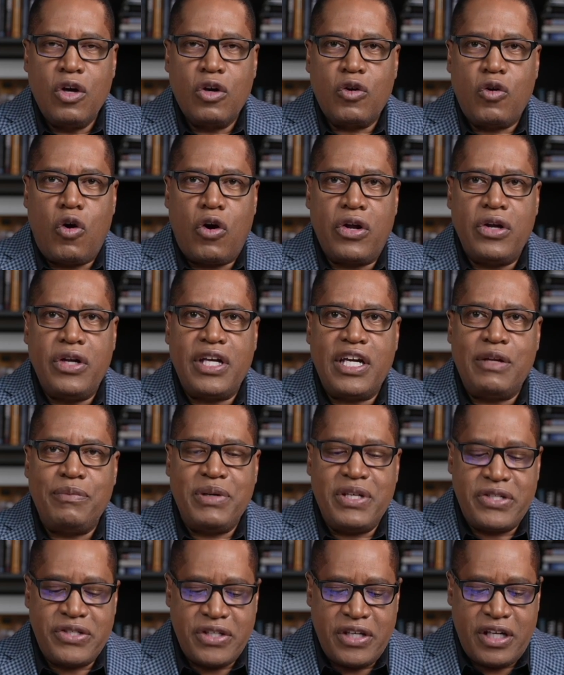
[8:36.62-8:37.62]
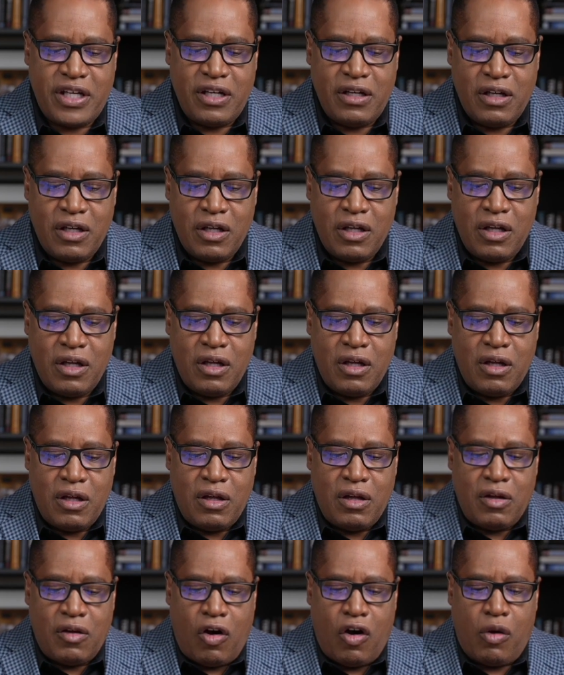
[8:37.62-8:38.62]
According to NBC,
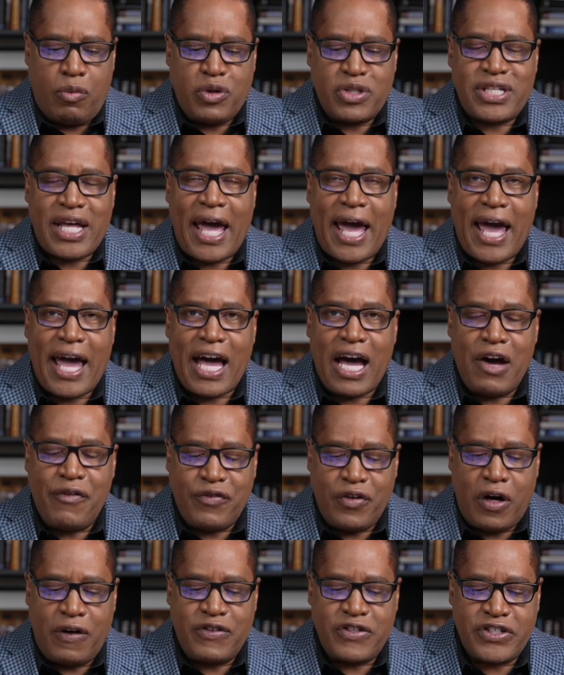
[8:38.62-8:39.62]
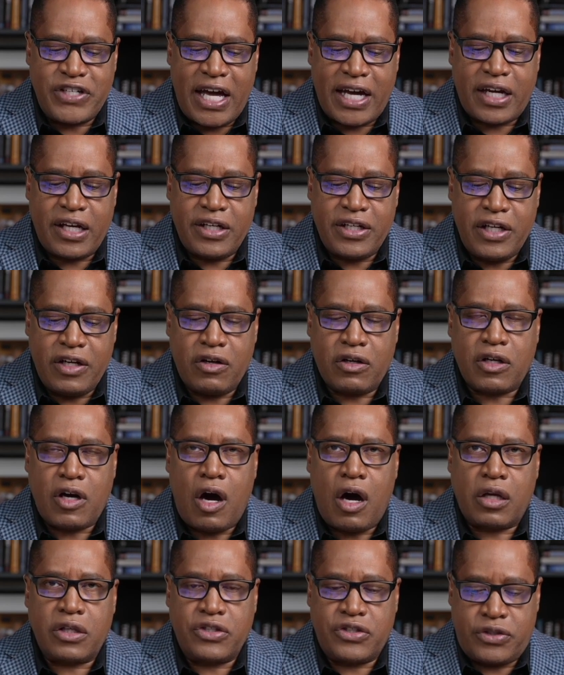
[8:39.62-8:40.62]
almost half of second-year
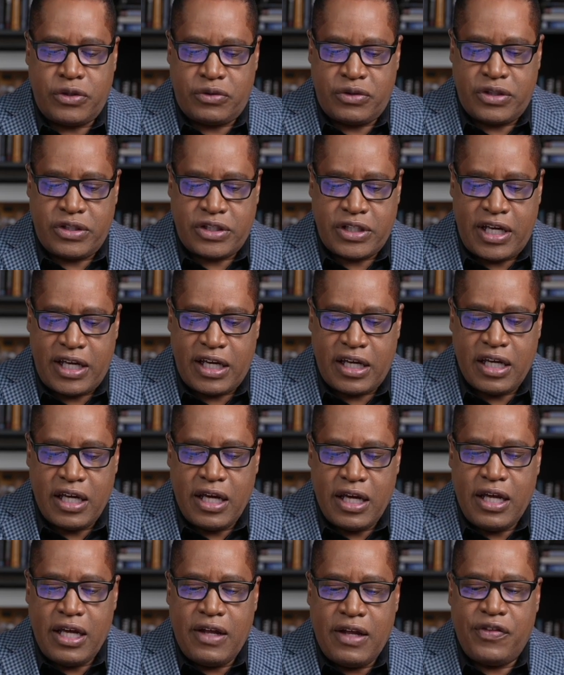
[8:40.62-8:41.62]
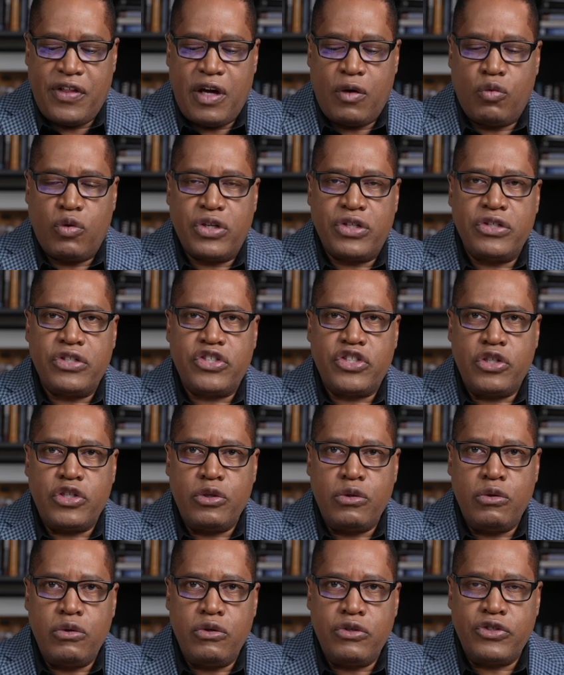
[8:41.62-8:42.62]
college students say they wouldn't
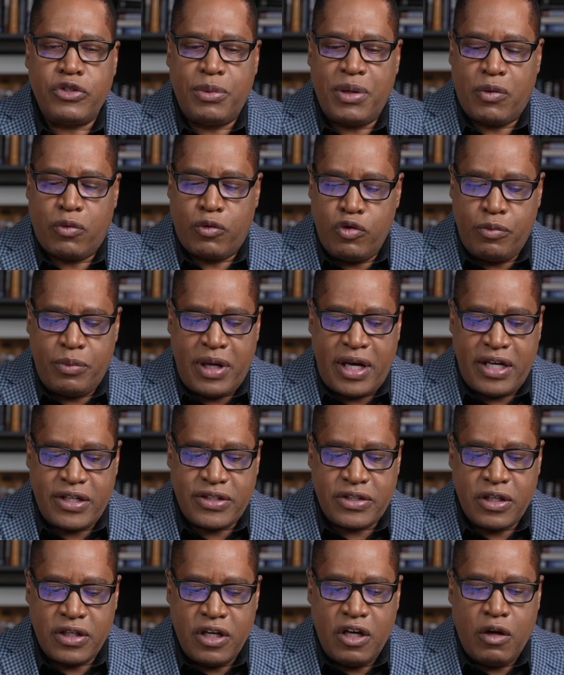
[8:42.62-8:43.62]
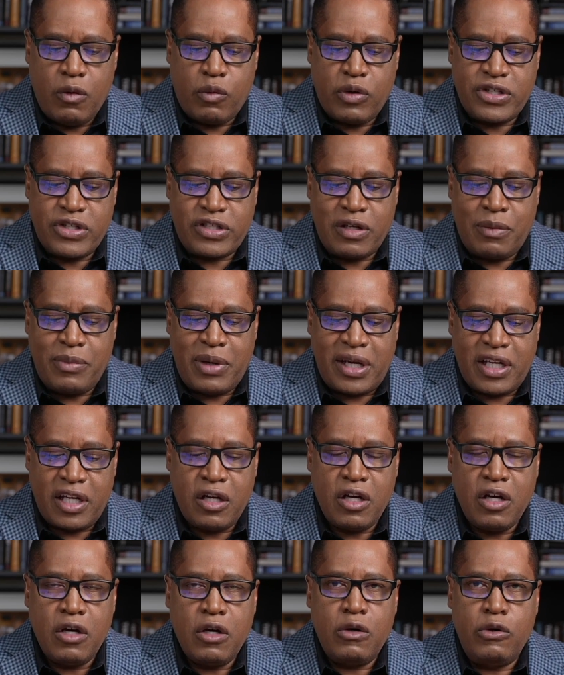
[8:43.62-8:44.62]
choose to be roommates with somebody
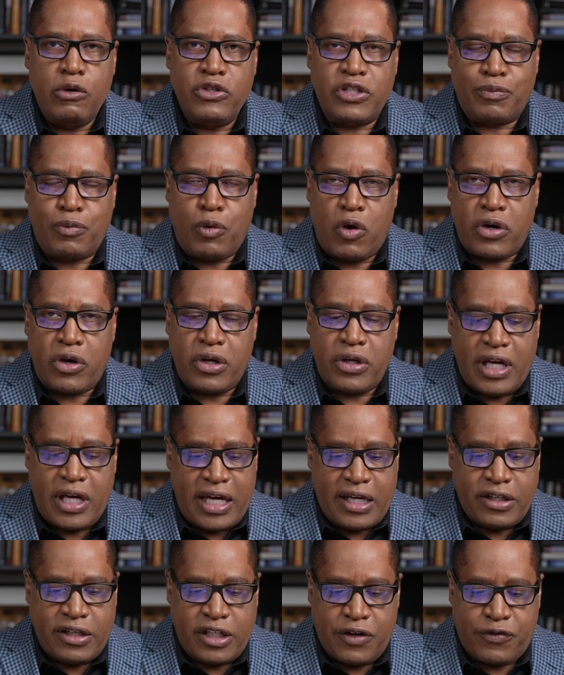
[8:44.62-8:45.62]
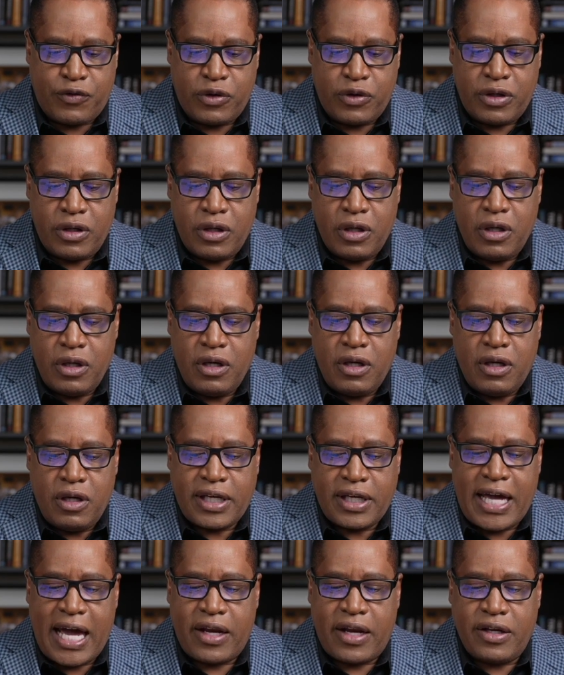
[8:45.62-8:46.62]
who supported a different
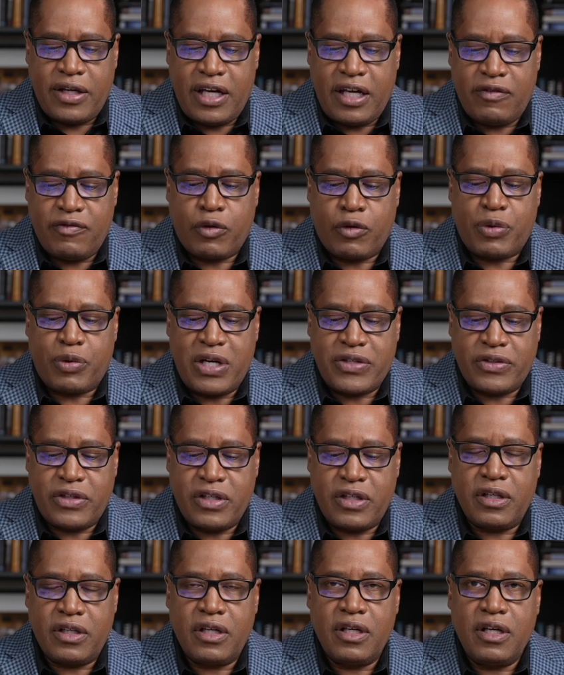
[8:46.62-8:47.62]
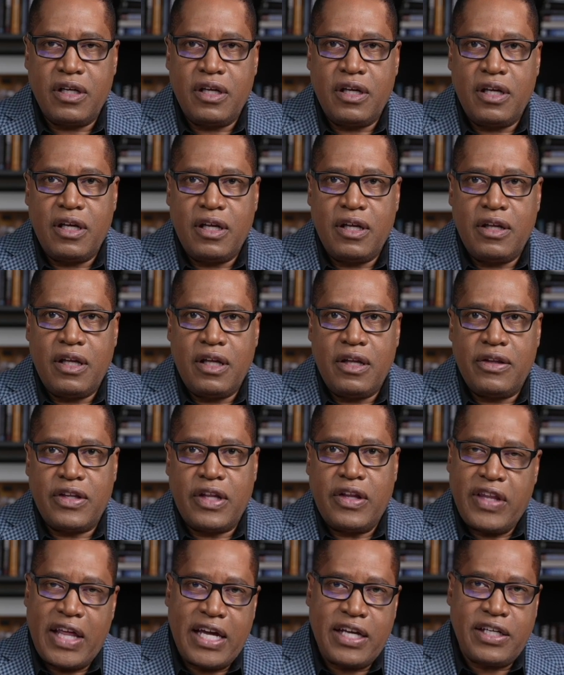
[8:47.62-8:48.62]
candidate for president
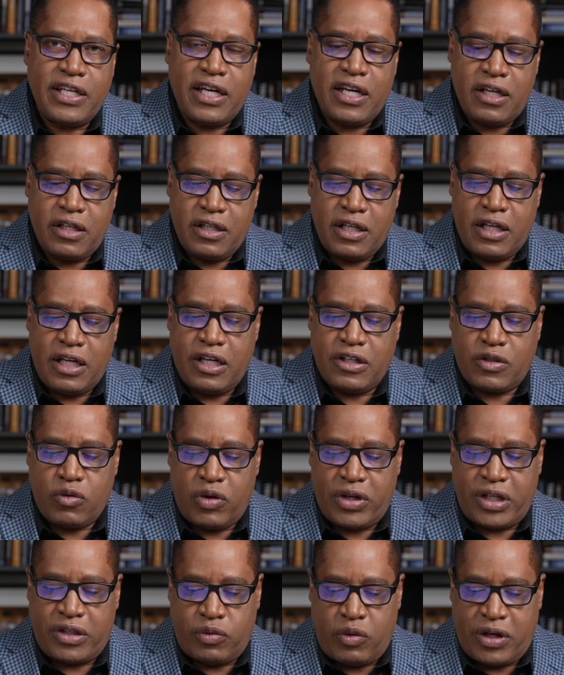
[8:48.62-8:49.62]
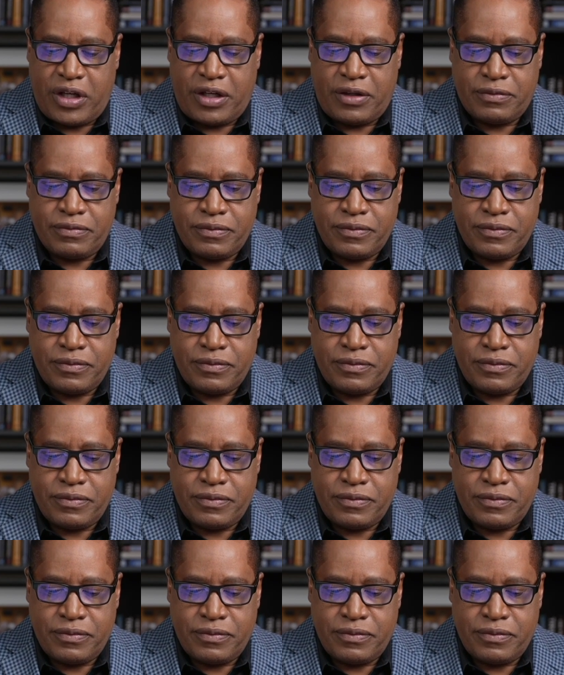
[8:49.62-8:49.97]
than they did in 2020.